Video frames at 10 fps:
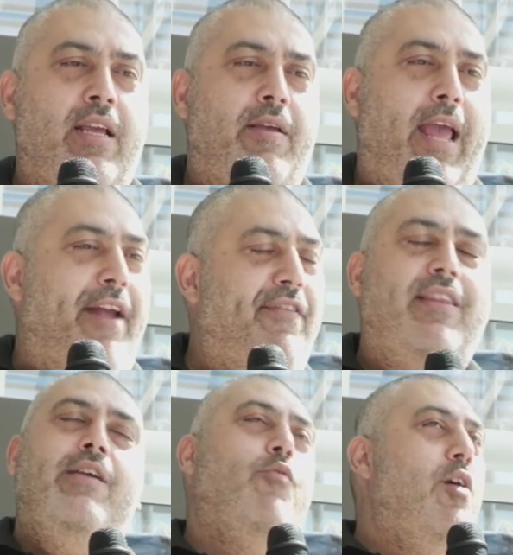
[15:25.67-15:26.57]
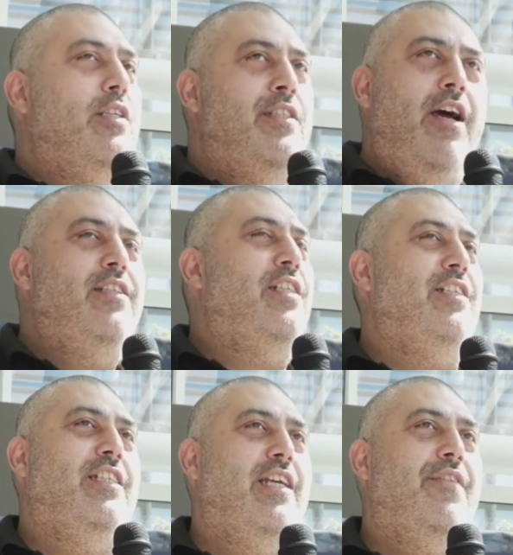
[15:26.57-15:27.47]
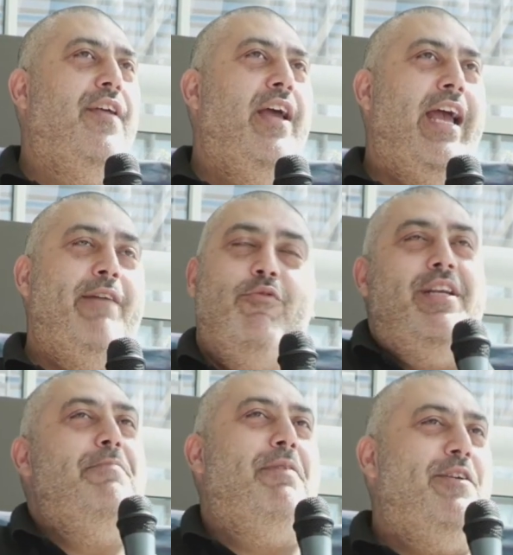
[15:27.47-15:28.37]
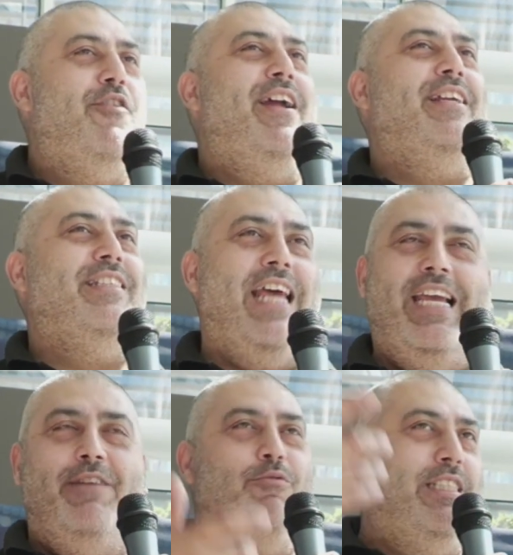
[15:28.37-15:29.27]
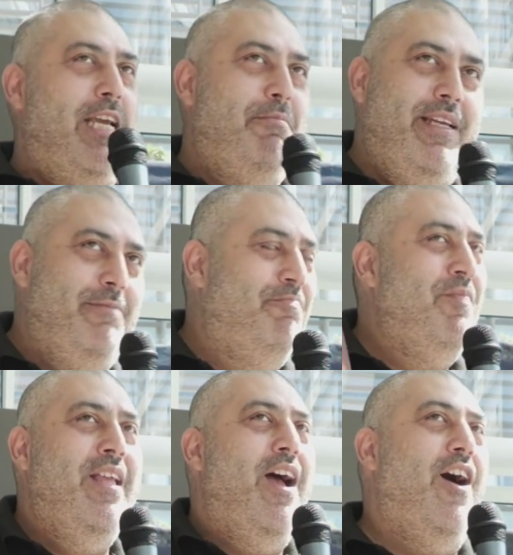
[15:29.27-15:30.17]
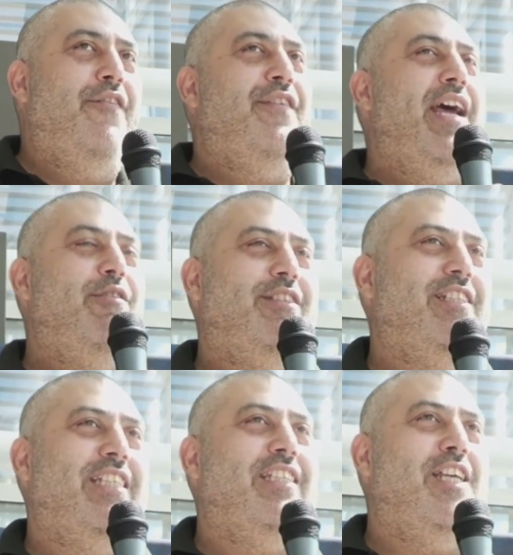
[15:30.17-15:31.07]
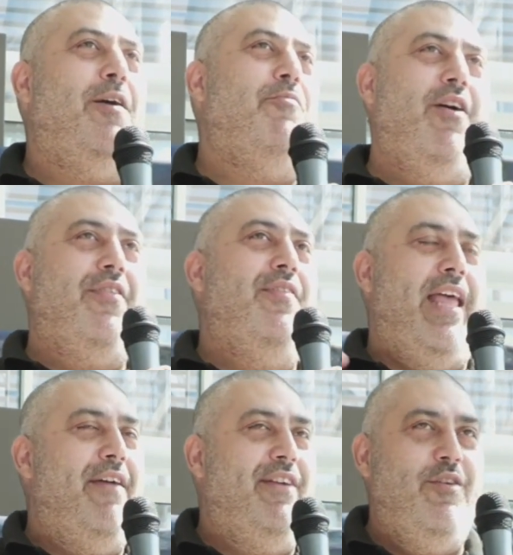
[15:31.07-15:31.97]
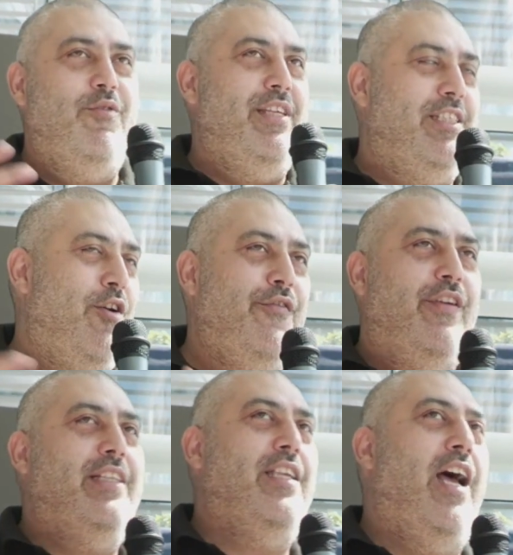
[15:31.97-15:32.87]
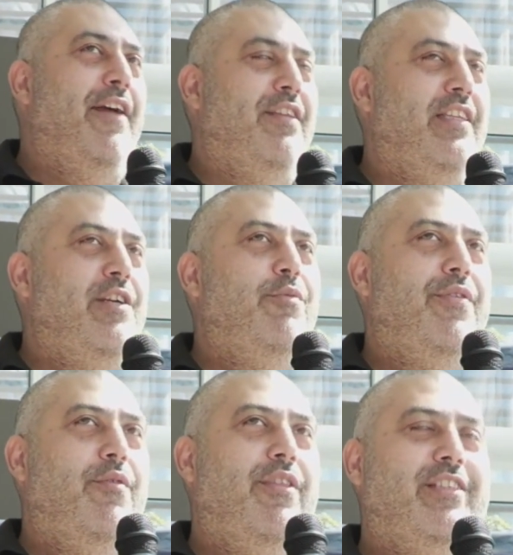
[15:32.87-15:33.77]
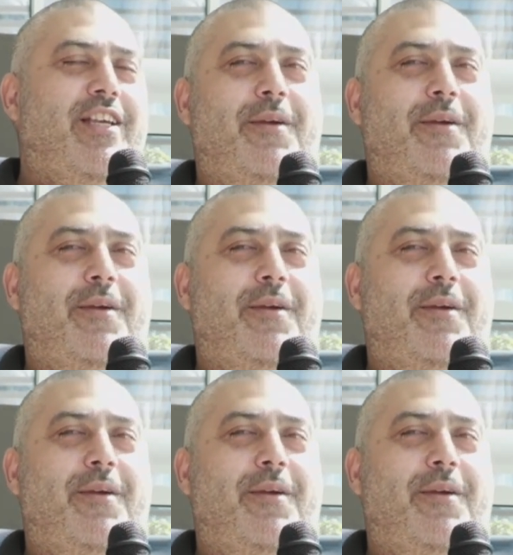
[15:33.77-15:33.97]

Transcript: everything works nicely together. Wouldn't it be great that it will take me half an hour to set up rather than having all these conflicts that I have to deal with all the time?